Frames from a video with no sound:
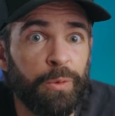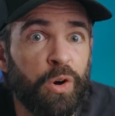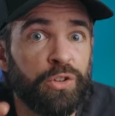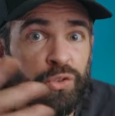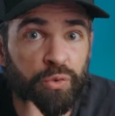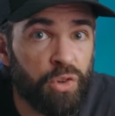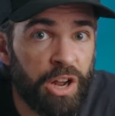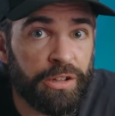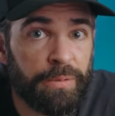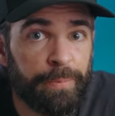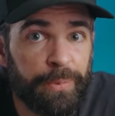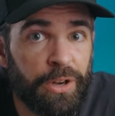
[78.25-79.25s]
want to
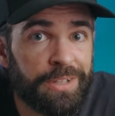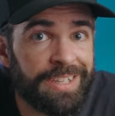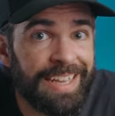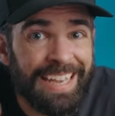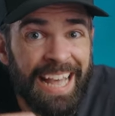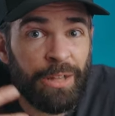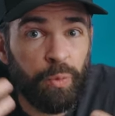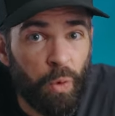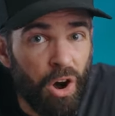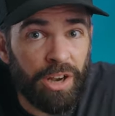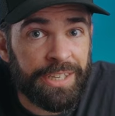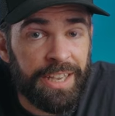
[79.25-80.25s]
run, but they can't
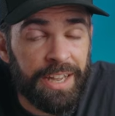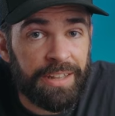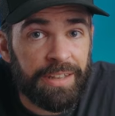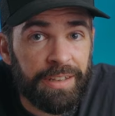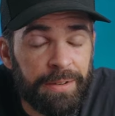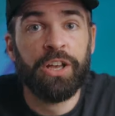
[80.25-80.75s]
walk yet.